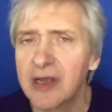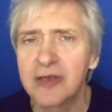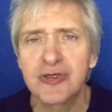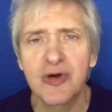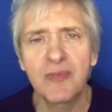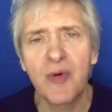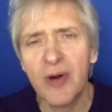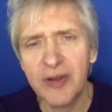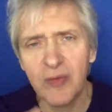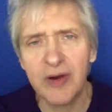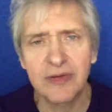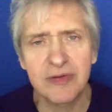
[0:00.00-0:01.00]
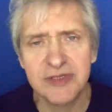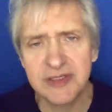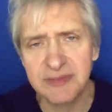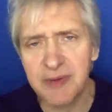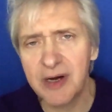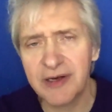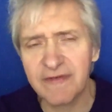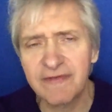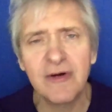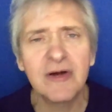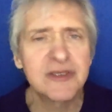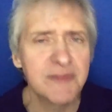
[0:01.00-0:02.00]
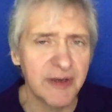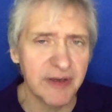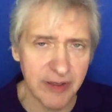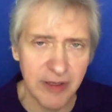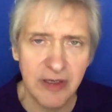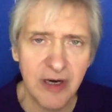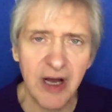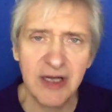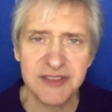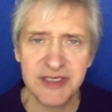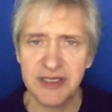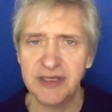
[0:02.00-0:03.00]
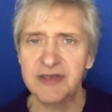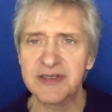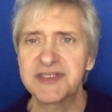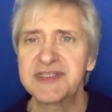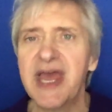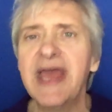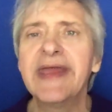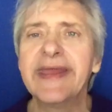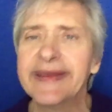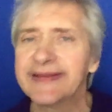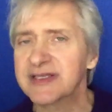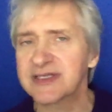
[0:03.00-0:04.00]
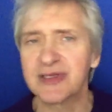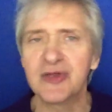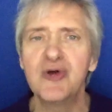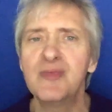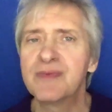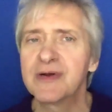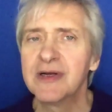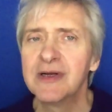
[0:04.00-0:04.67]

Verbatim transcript: to a point where there's a demonic force been causing you to stay in this loop